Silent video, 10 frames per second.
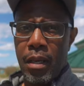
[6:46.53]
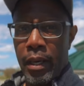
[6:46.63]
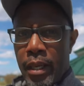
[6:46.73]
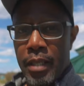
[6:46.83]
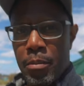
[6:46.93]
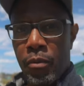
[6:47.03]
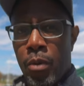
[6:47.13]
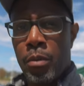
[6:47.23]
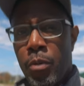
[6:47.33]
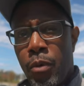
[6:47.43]
All right guys,
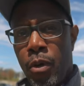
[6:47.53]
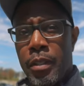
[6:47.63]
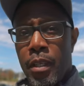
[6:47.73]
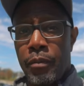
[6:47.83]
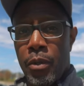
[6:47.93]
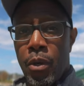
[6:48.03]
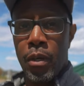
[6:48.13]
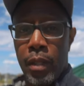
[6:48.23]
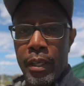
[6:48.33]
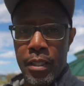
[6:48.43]
before we move on, if you
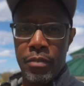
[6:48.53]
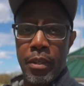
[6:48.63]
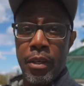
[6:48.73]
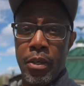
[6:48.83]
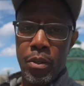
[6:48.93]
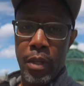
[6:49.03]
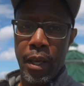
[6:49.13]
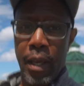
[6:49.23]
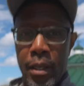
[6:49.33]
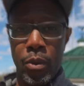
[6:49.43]
are liking this video
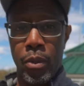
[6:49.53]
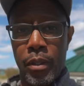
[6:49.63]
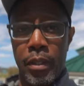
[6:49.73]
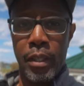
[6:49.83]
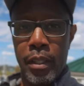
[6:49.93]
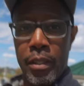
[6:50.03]
and or uh,